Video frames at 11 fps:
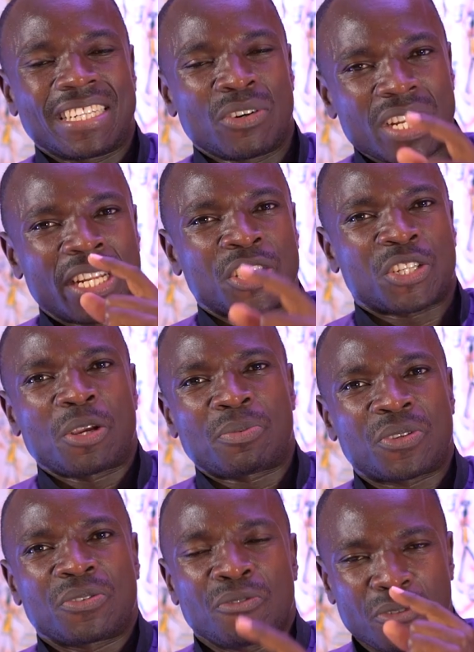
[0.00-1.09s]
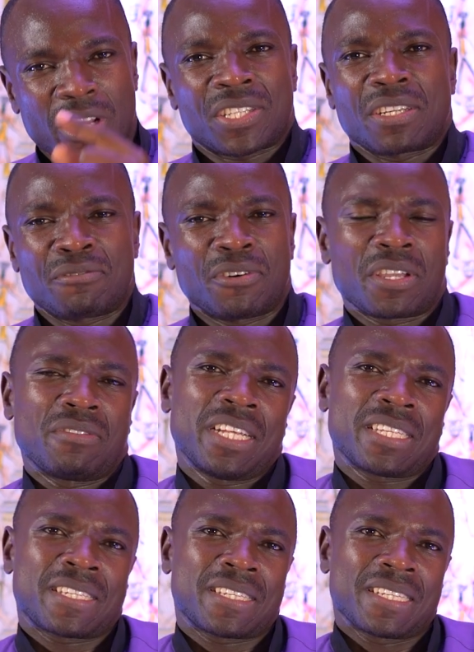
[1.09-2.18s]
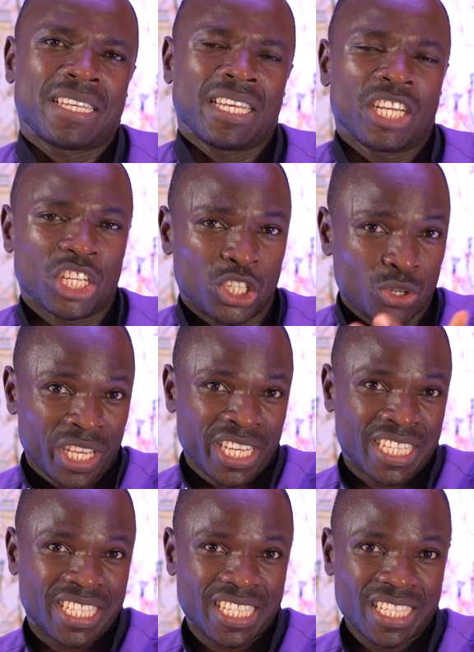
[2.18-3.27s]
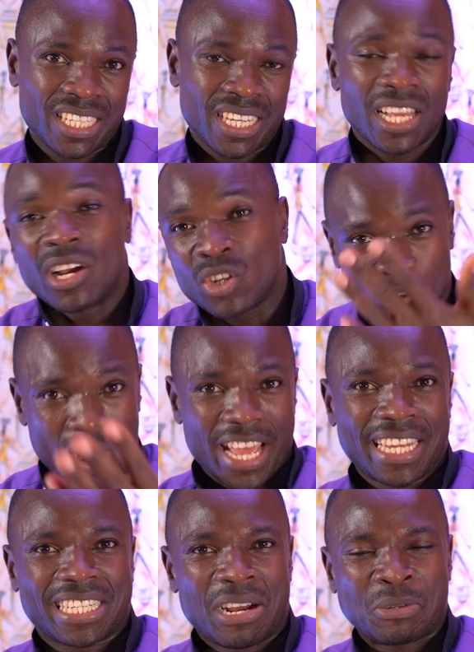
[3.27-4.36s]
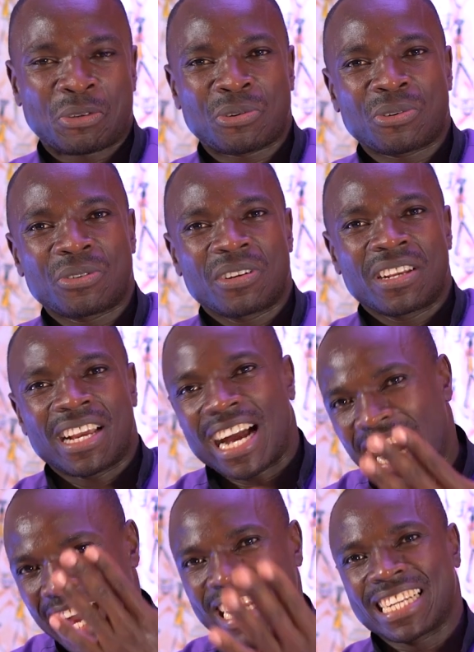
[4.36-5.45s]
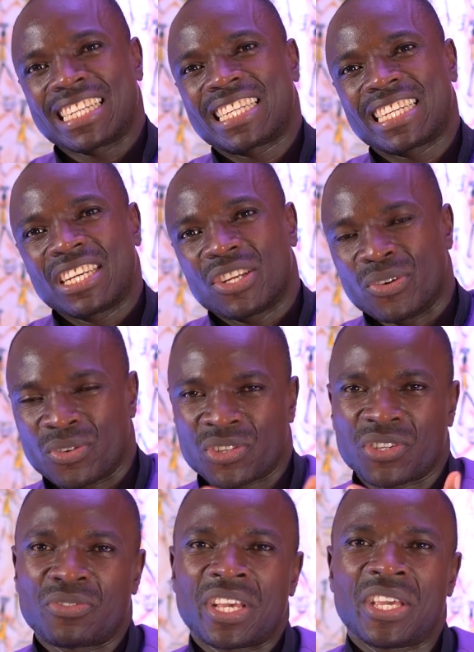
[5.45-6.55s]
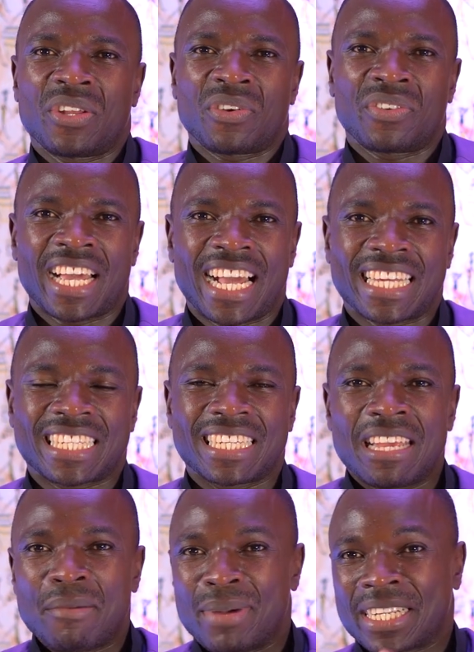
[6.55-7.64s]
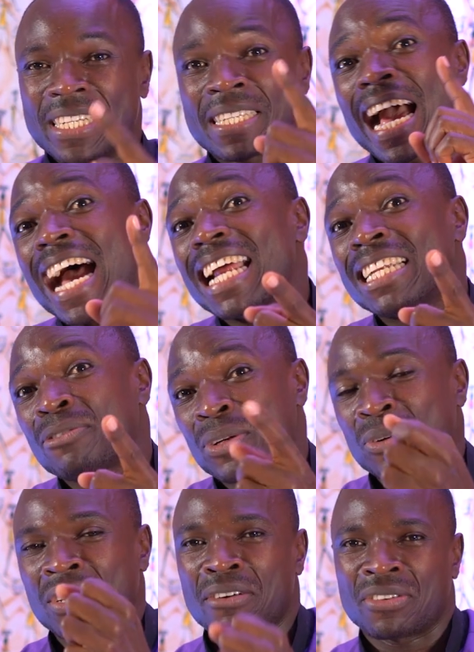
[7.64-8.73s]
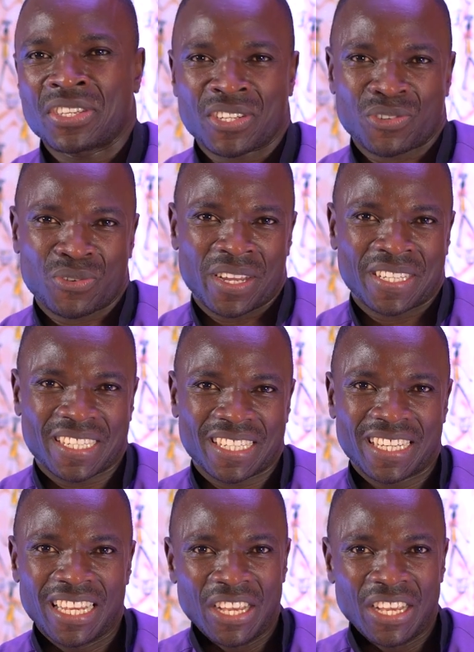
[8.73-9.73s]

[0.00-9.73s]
Those are the steps for lasting forgiveness. Do it. Try it out. And you receive the healing of the heart. But it's hard when you don't have Jesus Christ.